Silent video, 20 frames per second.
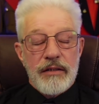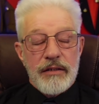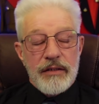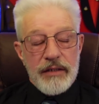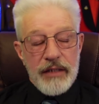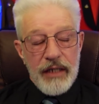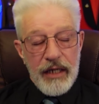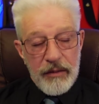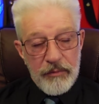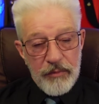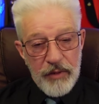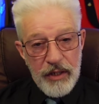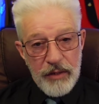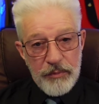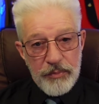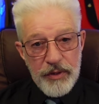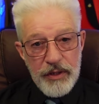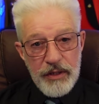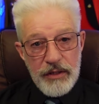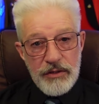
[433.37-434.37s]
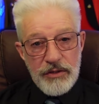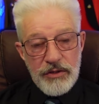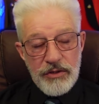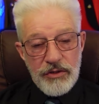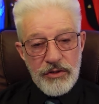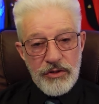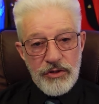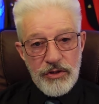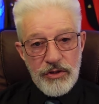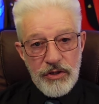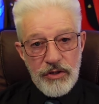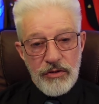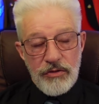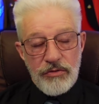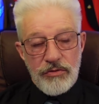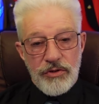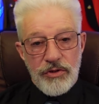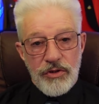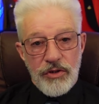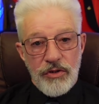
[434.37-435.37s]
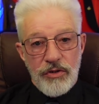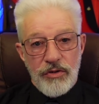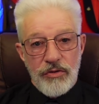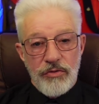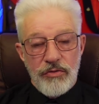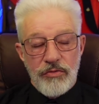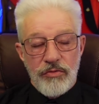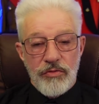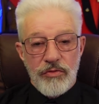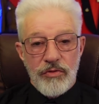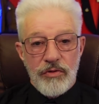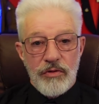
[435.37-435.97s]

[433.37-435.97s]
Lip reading: That may be due to